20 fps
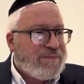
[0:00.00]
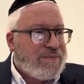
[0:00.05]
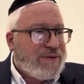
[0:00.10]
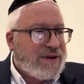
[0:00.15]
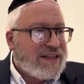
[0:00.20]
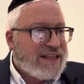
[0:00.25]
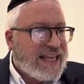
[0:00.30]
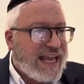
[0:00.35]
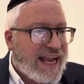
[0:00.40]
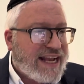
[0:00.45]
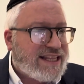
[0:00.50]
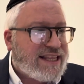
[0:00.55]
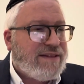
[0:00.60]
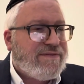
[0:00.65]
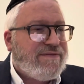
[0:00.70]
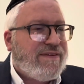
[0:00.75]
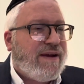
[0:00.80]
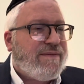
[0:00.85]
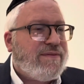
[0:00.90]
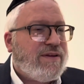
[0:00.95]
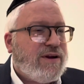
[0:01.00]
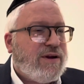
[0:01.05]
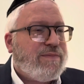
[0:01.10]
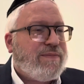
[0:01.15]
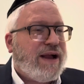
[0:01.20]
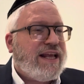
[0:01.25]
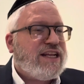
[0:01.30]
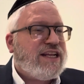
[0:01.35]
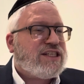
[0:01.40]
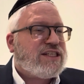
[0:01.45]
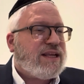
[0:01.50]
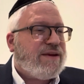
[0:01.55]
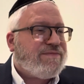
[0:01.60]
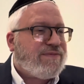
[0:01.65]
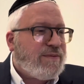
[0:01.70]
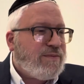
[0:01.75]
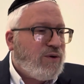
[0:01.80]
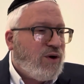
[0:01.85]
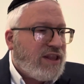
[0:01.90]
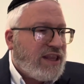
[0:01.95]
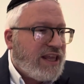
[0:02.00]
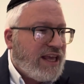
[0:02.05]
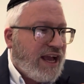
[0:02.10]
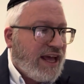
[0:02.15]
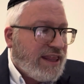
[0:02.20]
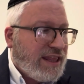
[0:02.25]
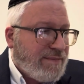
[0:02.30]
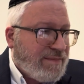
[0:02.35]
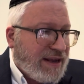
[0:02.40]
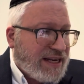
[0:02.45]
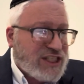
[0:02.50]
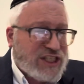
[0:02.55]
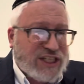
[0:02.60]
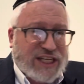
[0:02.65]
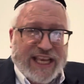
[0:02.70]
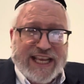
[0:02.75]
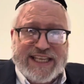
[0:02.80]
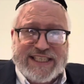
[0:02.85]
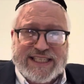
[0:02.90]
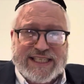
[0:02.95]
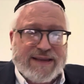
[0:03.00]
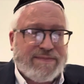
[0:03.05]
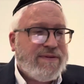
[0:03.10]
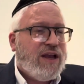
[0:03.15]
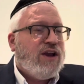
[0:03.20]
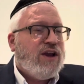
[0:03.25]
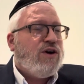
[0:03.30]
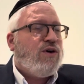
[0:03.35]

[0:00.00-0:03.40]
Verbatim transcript: protected from the Rebbeinu from all the other mashchisim,